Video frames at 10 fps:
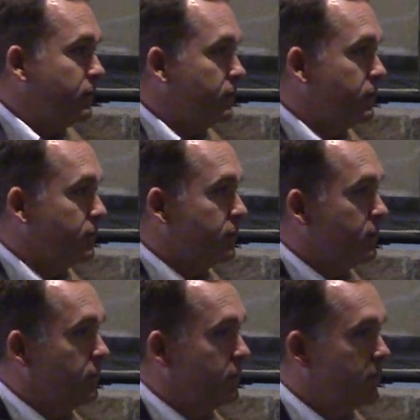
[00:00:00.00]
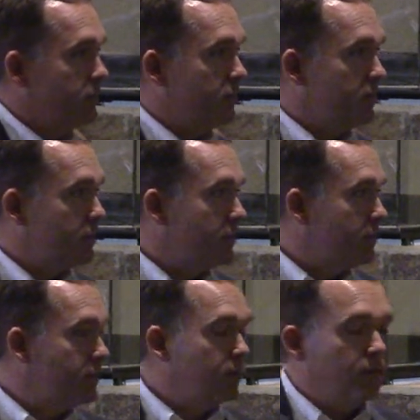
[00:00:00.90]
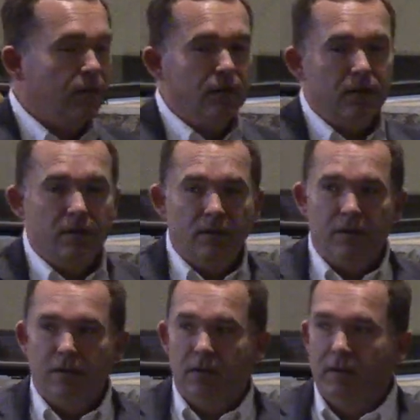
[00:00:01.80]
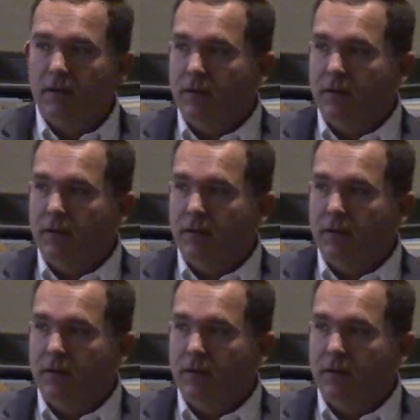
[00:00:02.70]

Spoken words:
No one is speaking in this clip.